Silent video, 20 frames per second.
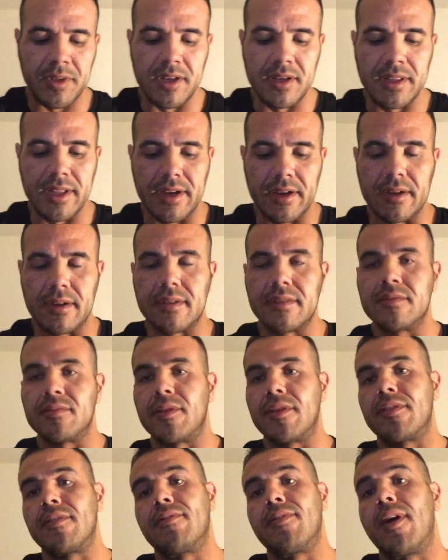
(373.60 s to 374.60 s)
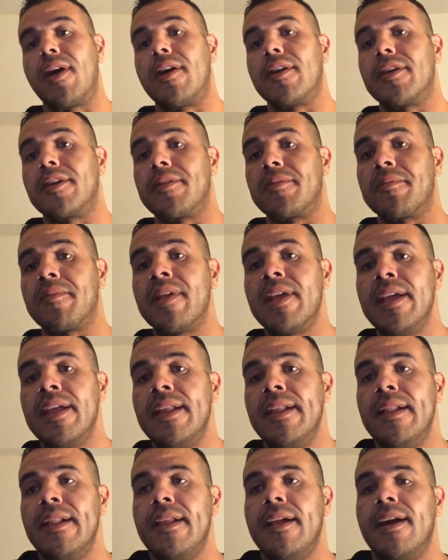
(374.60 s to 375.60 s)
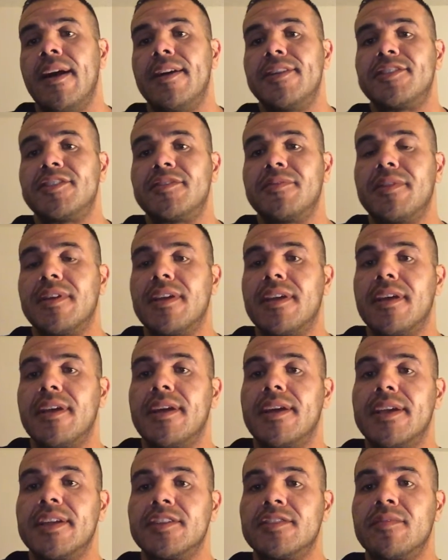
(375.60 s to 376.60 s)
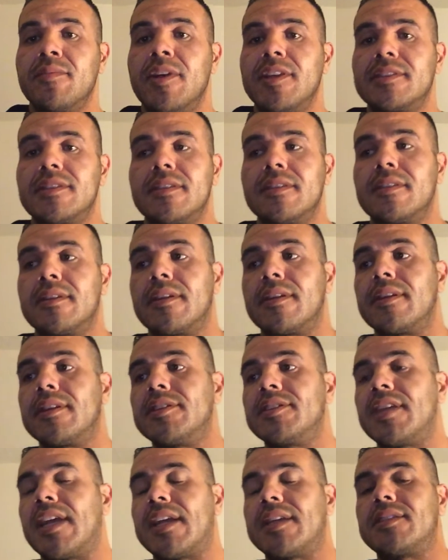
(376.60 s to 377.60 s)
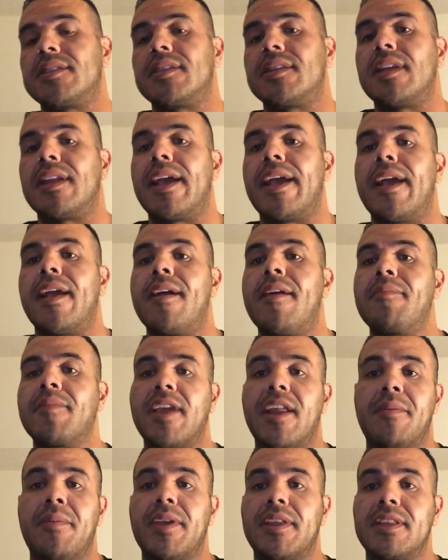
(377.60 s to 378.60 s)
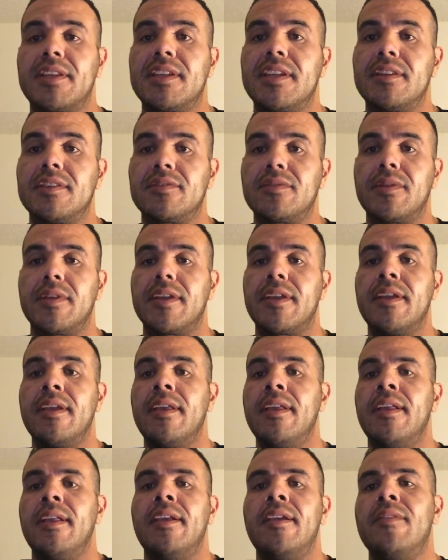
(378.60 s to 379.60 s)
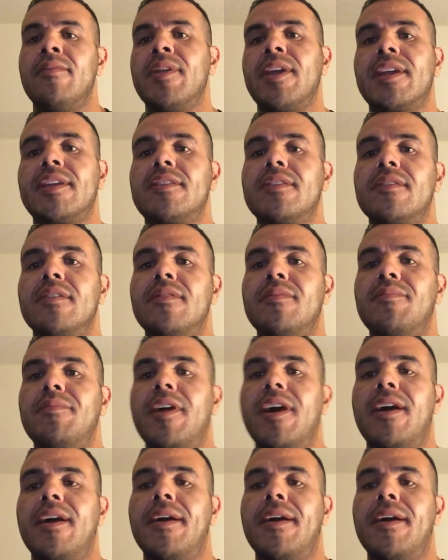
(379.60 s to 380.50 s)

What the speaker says: milliliters worth of volume, intramuscular injection. I'm gonna pick the deltoid. We could do